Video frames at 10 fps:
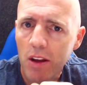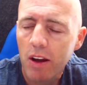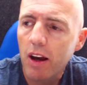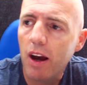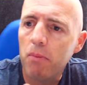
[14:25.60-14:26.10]

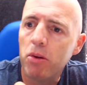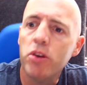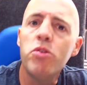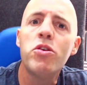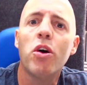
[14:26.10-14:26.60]
But
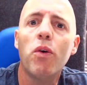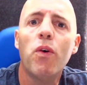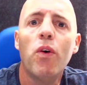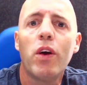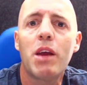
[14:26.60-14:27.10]
Nuno
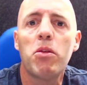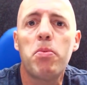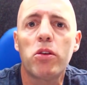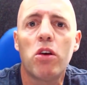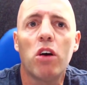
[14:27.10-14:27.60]
came on the
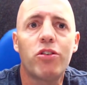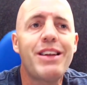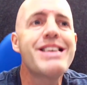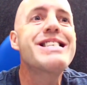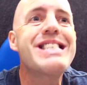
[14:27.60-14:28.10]
podcast and he
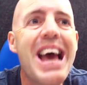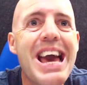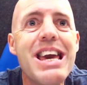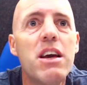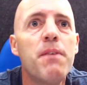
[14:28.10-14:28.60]
did
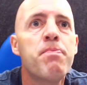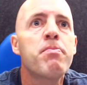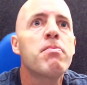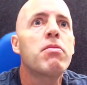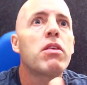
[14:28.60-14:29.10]
say
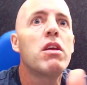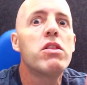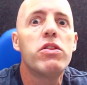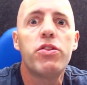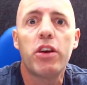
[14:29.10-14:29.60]

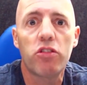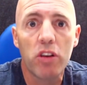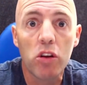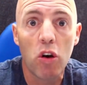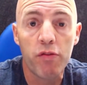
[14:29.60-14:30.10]
they're
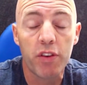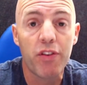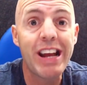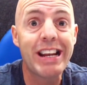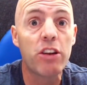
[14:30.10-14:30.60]
still confident
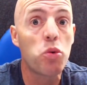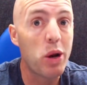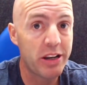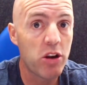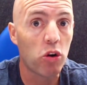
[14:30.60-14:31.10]
of hitting
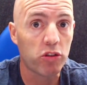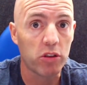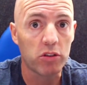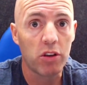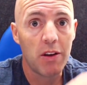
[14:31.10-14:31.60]
20
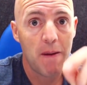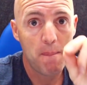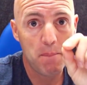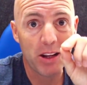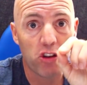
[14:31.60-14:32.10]
hostels
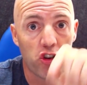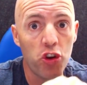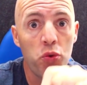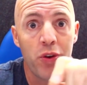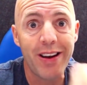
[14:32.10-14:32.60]
by
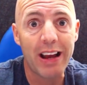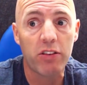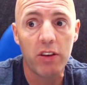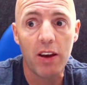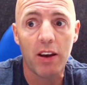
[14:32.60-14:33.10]
June
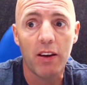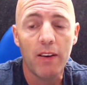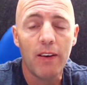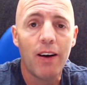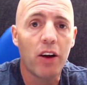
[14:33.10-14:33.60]
next year.
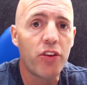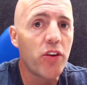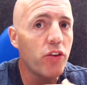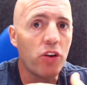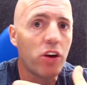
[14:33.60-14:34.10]
I think
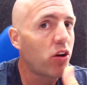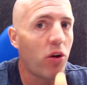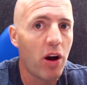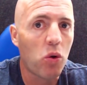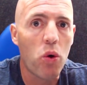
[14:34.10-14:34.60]
they're going to
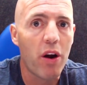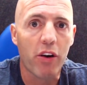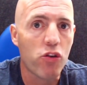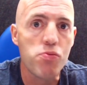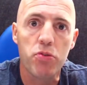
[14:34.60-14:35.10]
acquire a
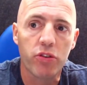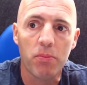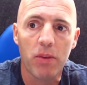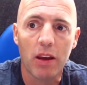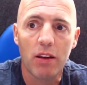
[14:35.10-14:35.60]
group or
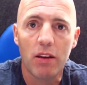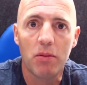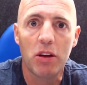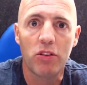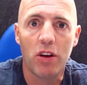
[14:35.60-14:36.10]
something,
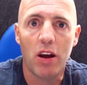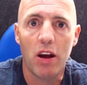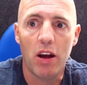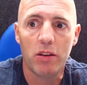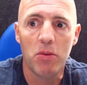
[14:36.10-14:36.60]
because
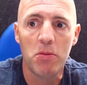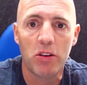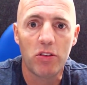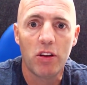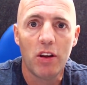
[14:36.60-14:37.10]
at the moment